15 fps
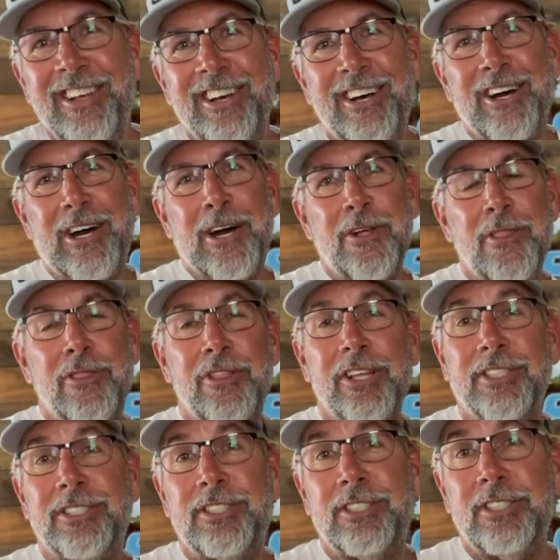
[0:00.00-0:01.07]
uh,
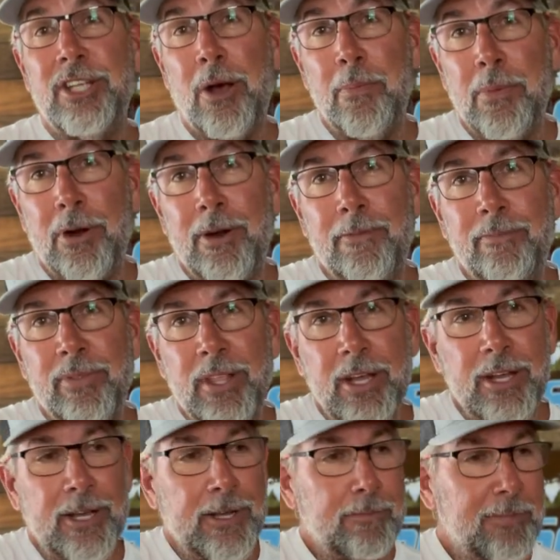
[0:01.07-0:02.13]
this summer.
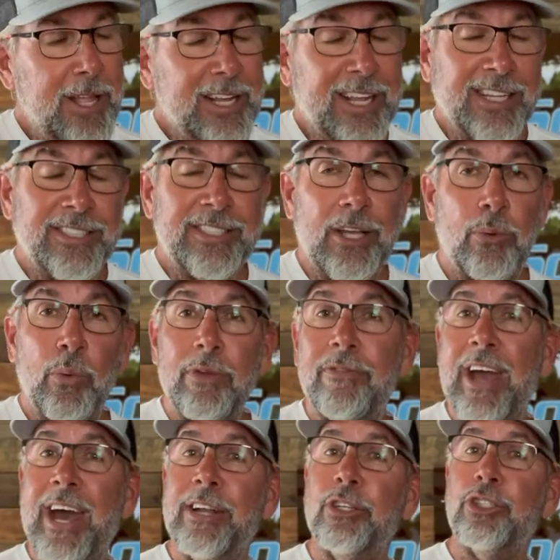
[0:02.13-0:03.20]
Um, like I said, we've
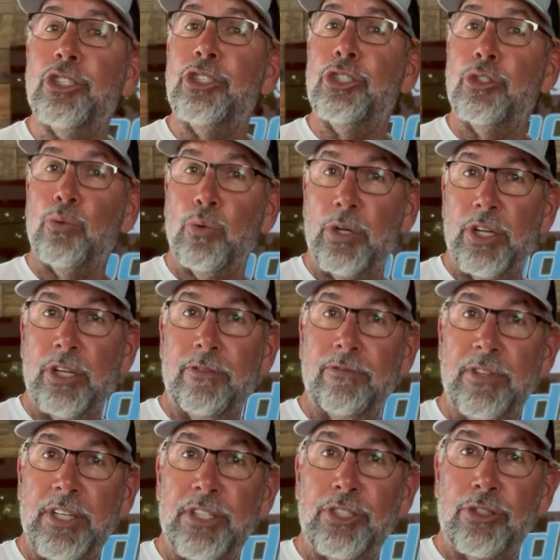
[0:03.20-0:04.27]
had a string of
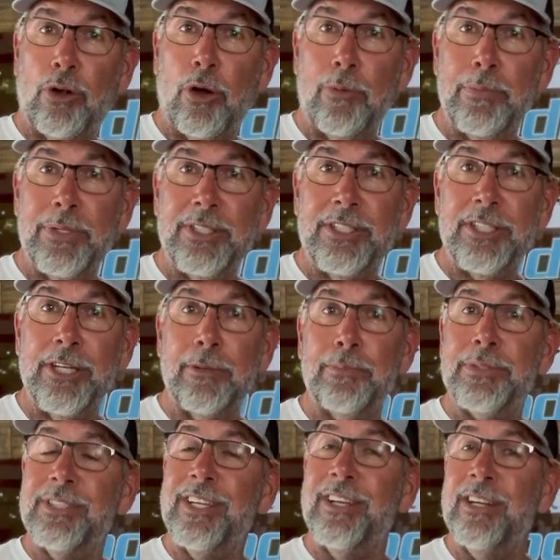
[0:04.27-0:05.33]
these tarpon
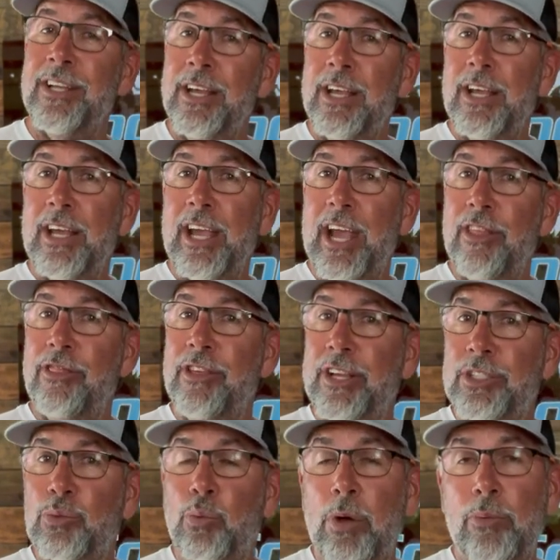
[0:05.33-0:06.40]
tips and and
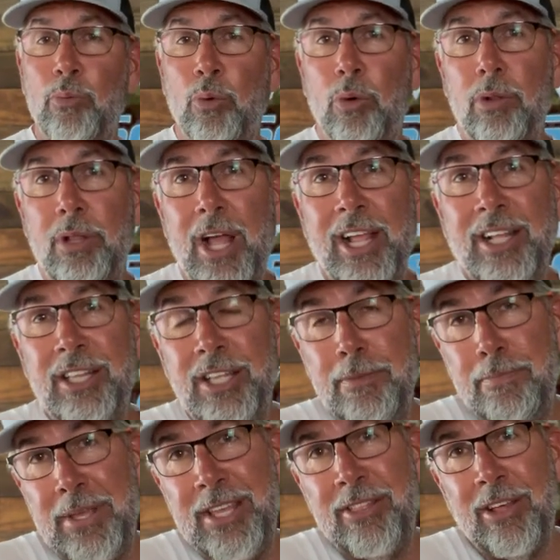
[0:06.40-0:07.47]
this one will likely
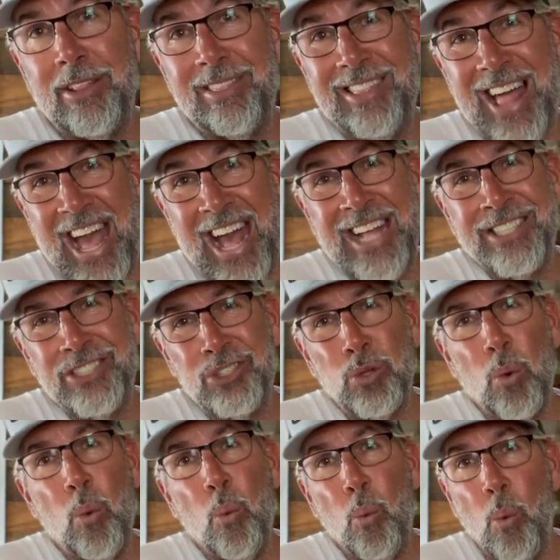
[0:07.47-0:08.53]
be the last
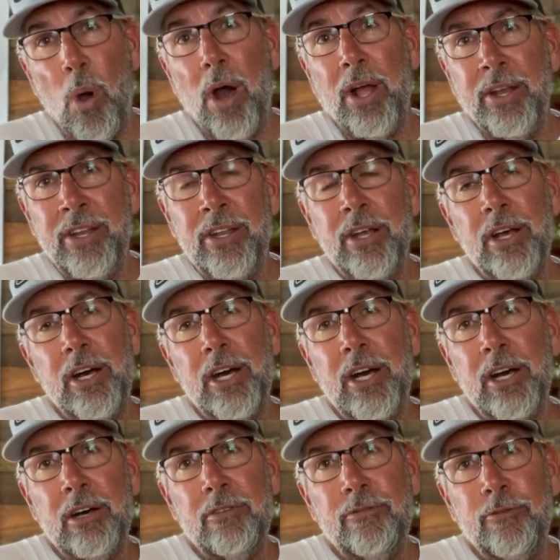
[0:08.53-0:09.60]
one
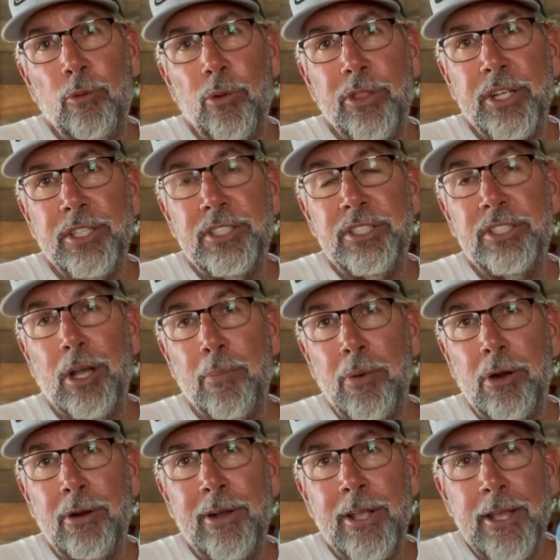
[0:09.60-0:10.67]
uh, for this
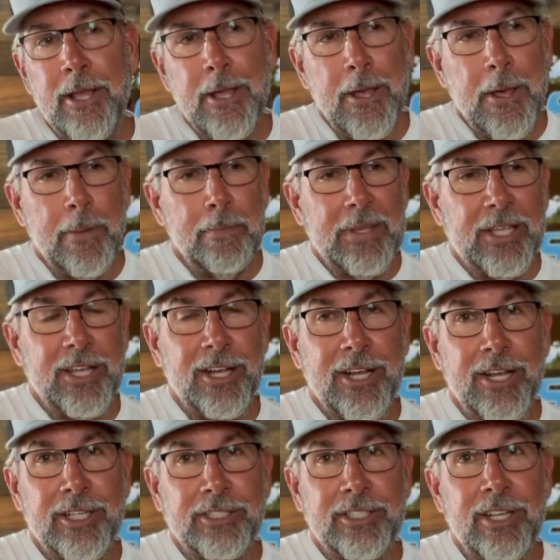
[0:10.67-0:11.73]
summer
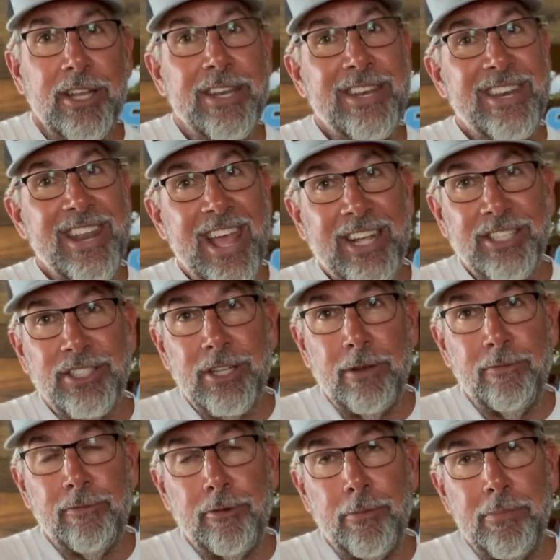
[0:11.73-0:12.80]
because next
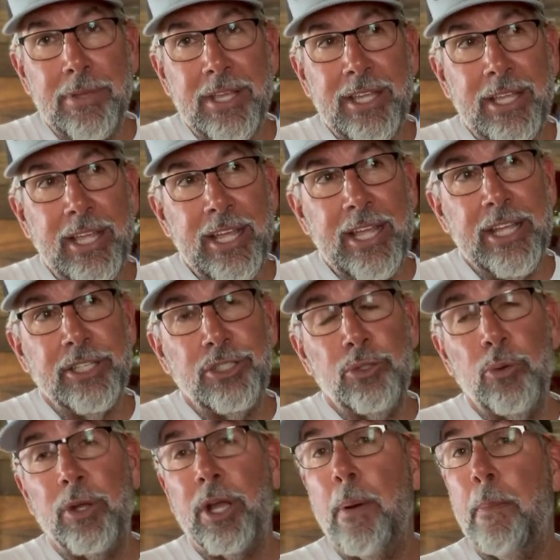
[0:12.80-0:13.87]
up for me is doing a